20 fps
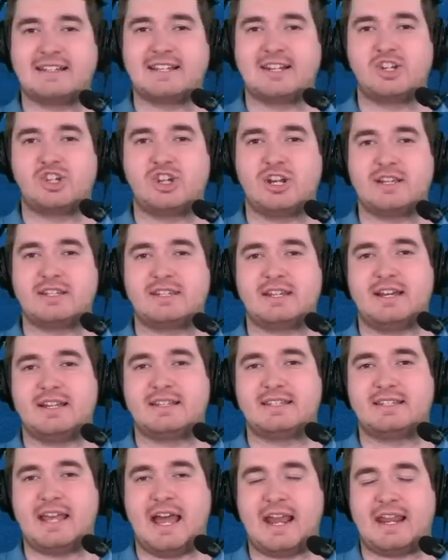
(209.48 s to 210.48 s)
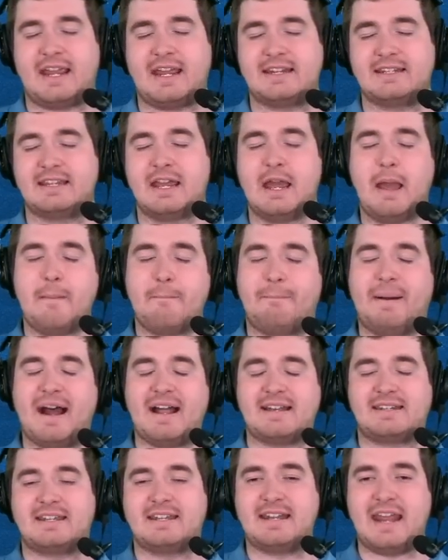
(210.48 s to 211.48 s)
in just a second,
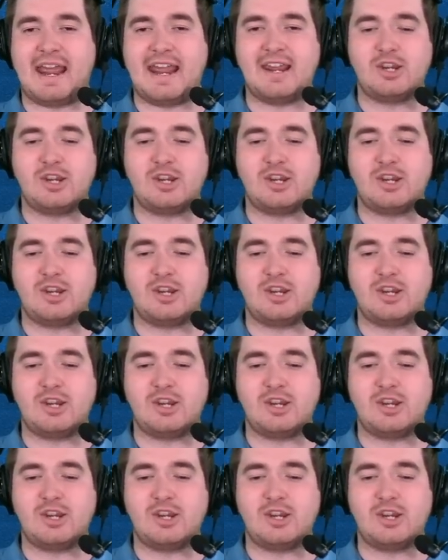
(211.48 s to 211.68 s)
but today's